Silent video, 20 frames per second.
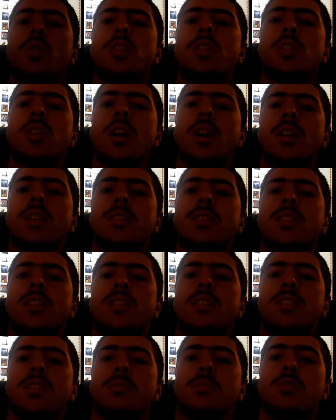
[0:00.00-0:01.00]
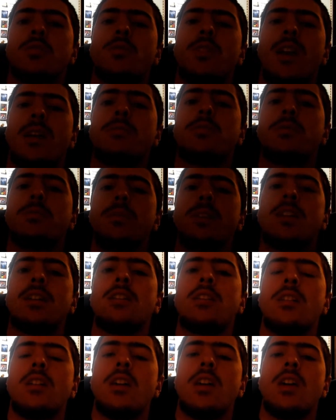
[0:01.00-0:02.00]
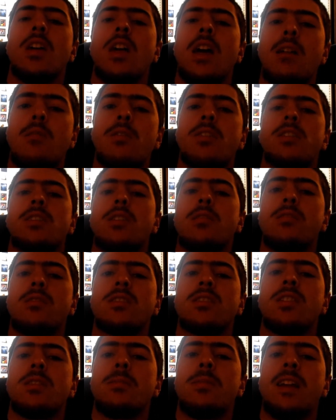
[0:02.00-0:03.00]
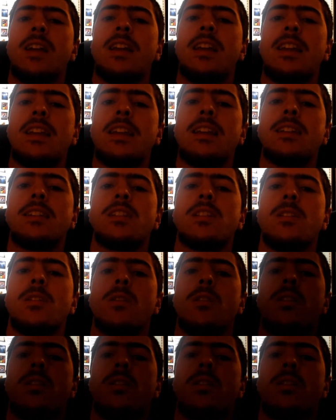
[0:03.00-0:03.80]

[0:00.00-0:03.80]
just subscribed to me. I wish there was some like easier